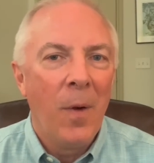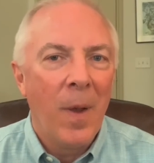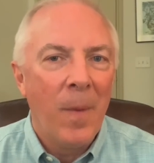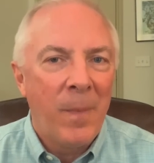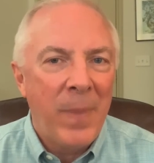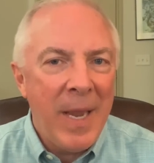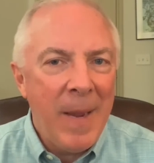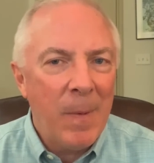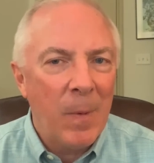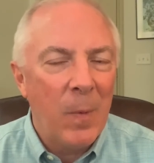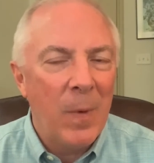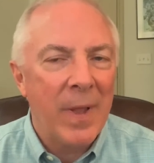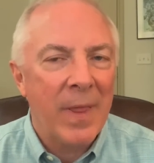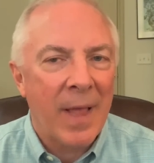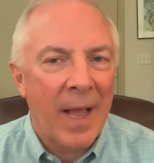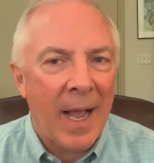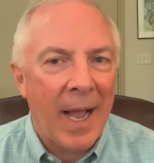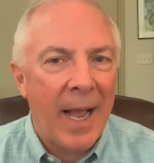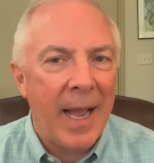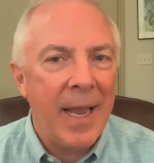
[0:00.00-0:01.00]
People with
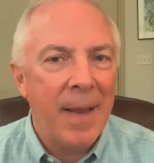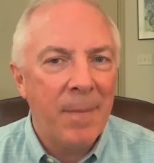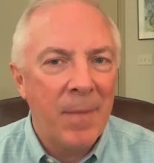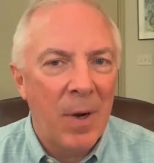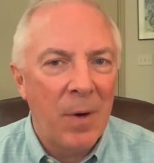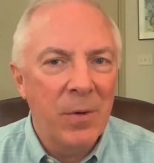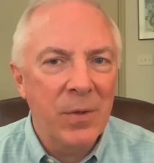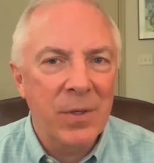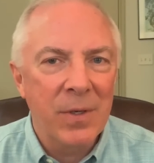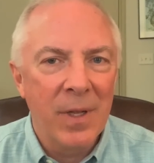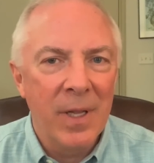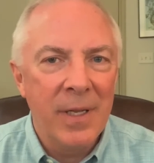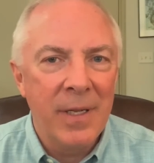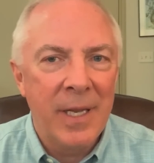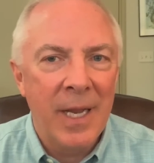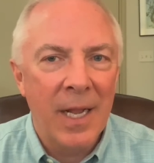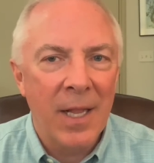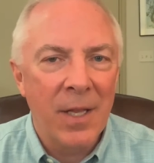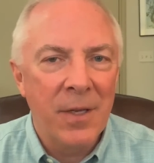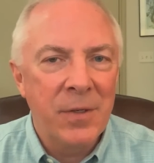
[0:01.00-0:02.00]
high emotional
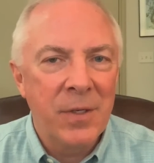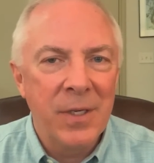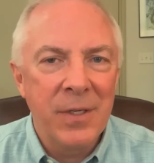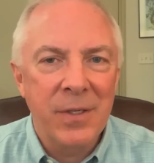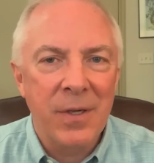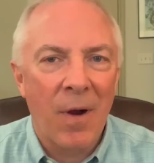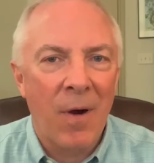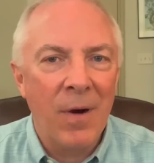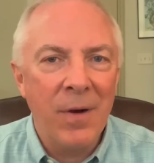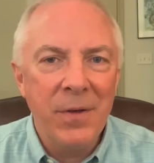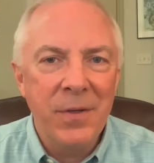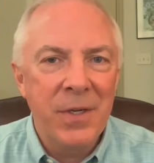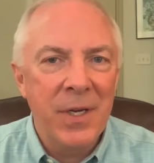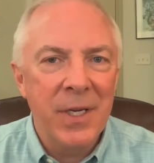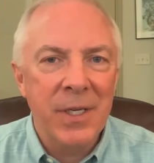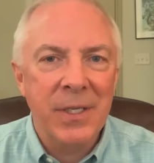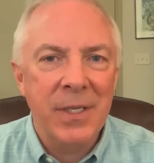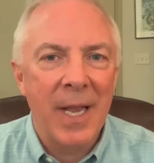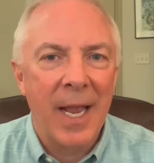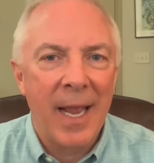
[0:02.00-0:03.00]
intelligence aren't
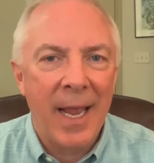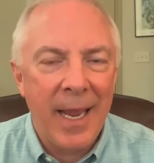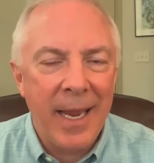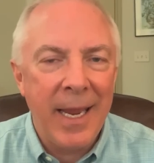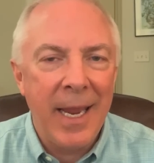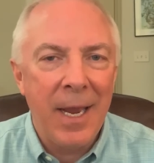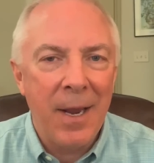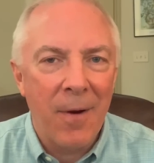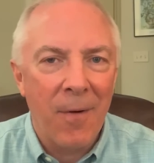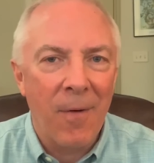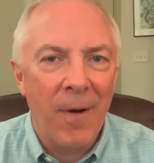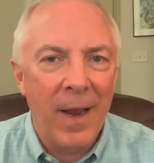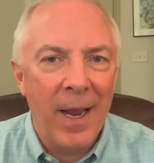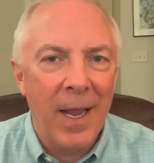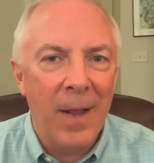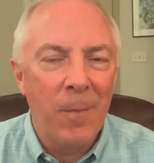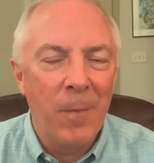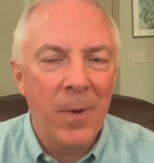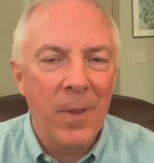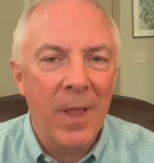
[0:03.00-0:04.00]
just hanging
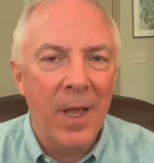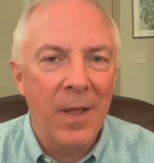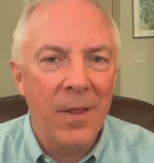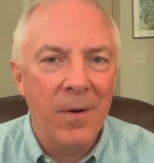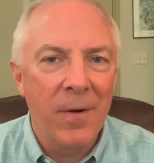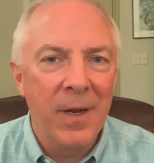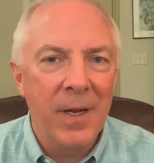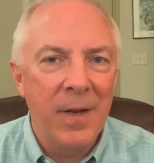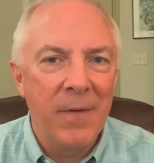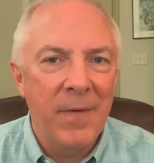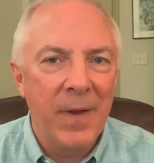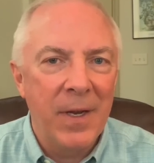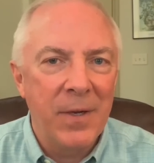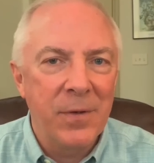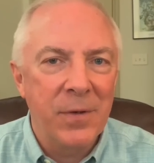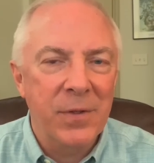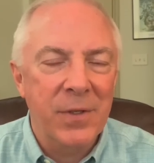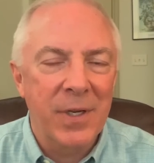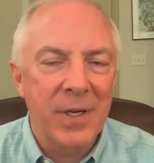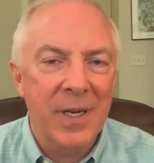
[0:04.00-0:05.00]
around with other
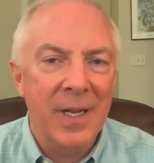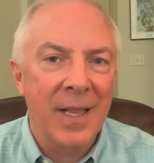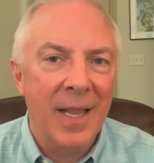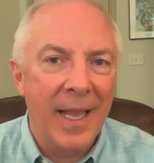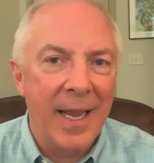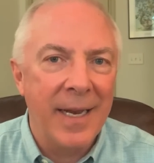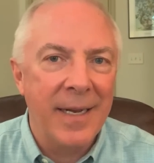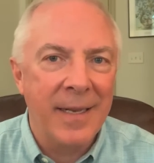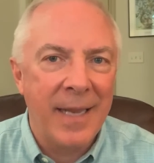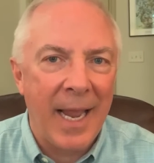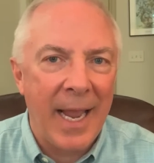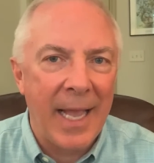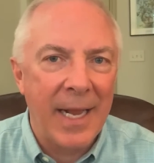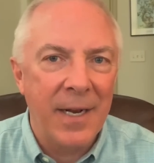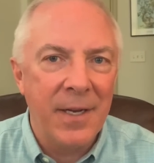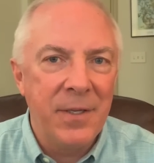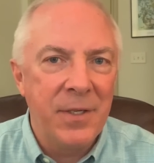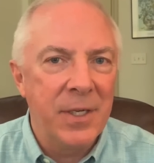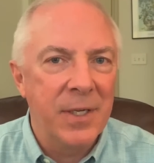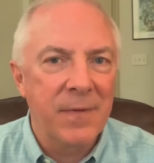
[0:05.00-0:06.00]
individuals to collect
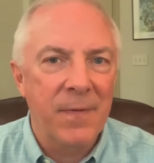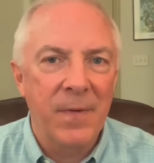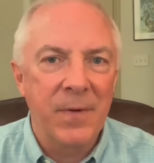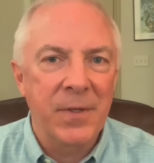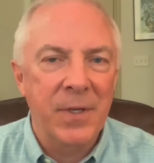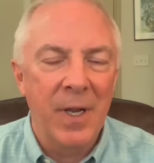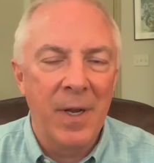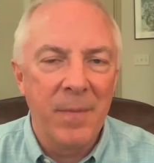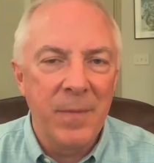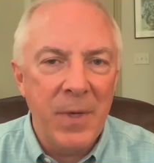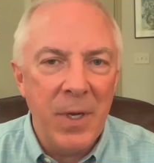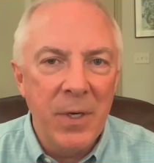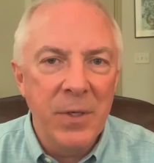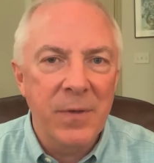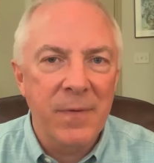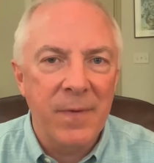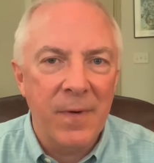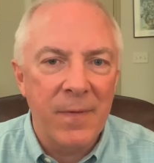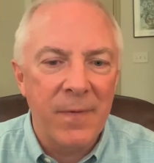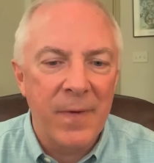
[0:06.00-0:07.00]
data just for some
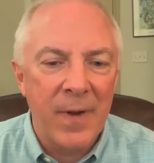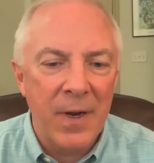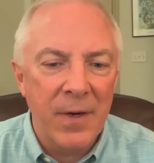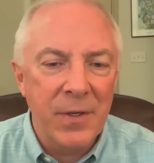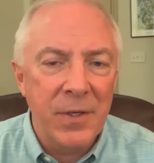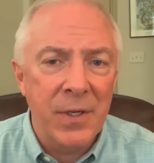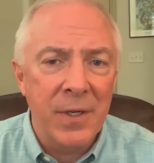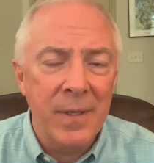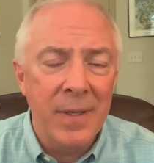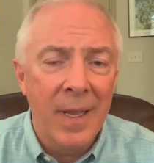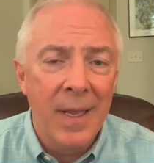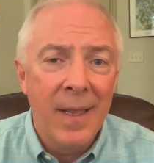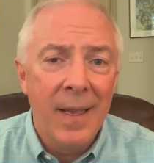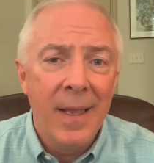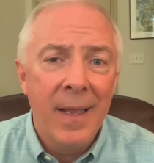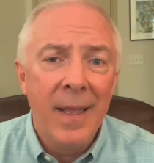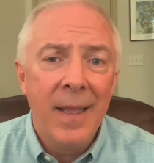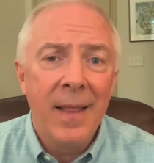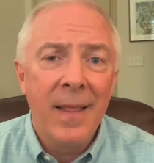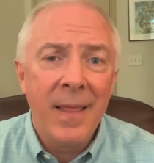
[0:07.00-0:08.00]
useful function.
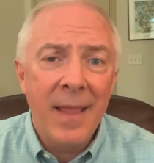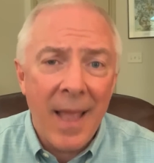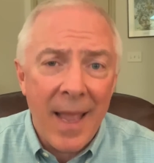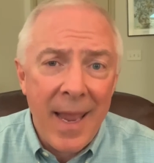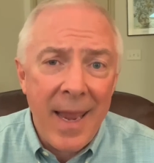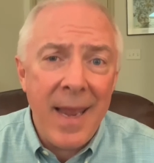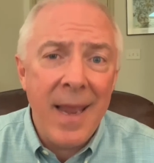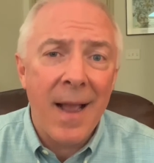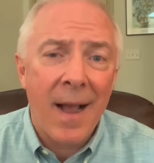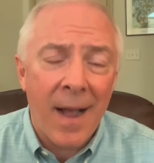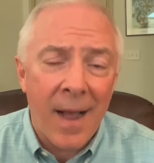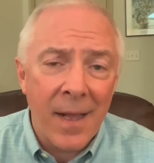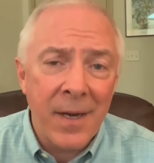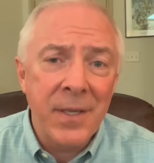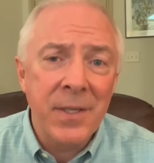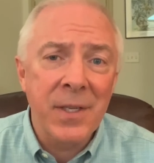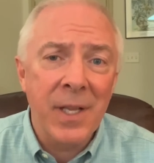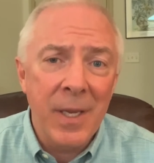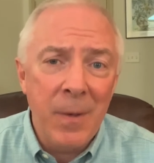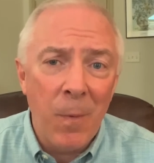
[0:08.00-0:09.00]
They
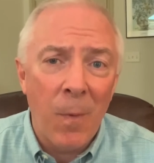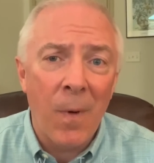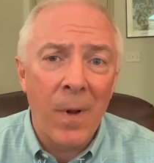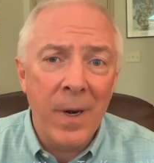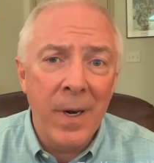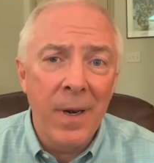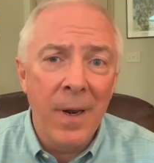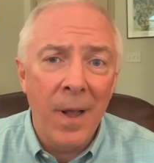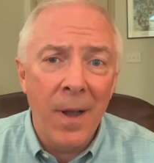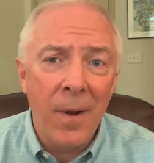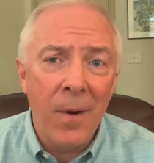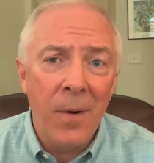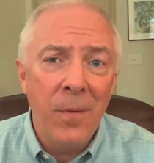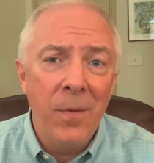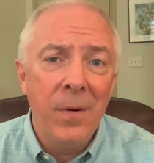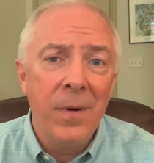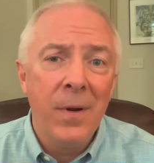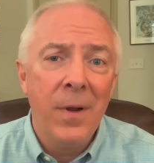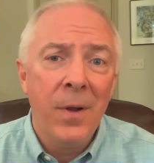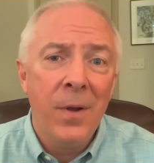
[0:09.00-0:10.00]
honestly want to
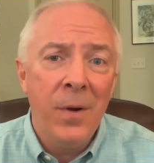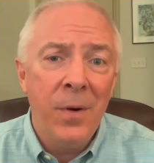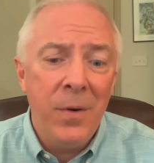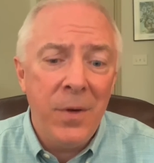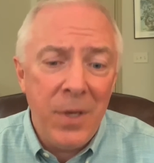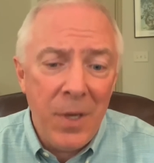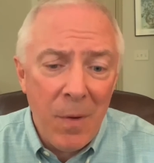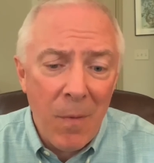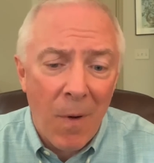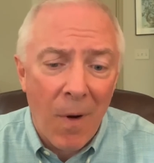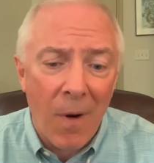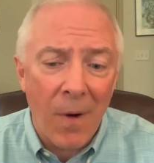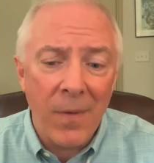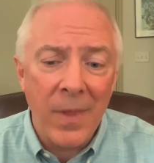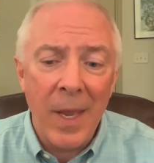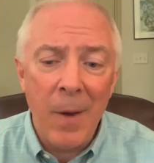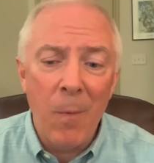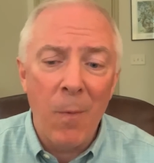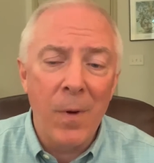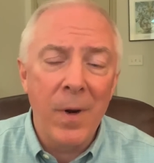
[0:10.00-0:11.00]
know who you are.
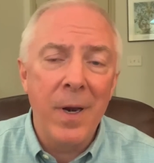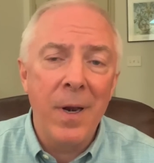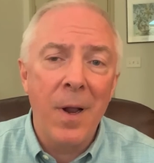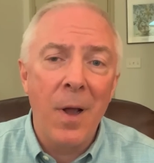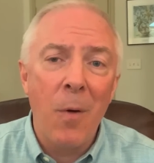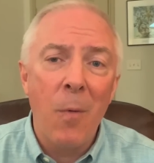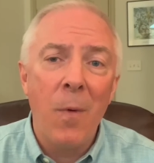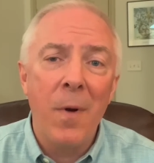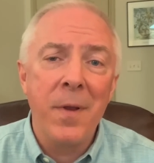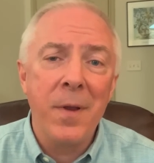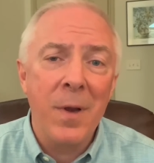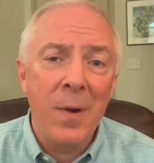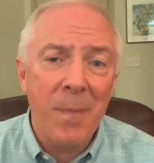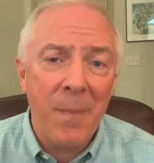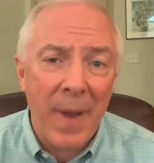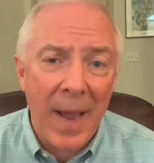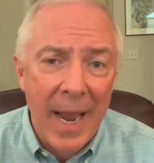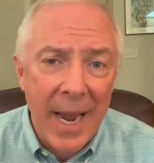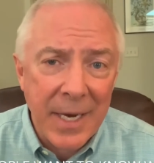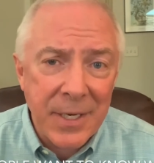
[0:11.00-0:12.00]
They want to know what your
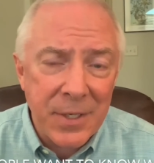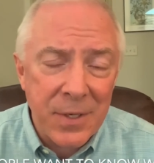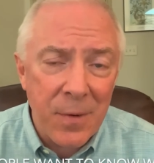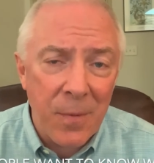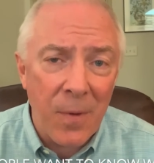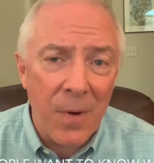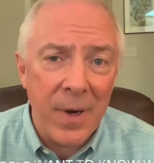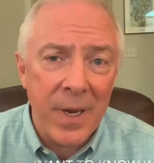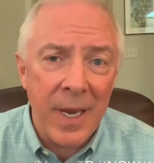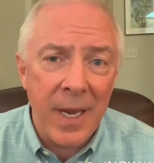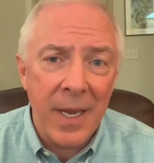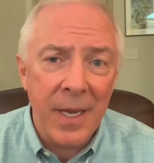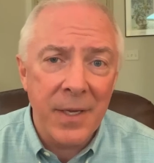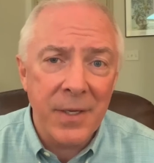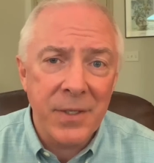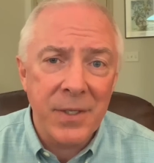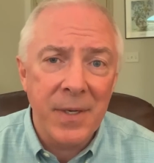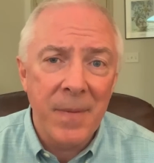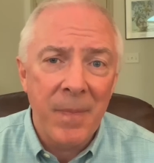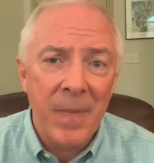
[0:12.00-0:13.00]
backstory
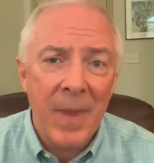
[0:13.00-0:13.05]
is.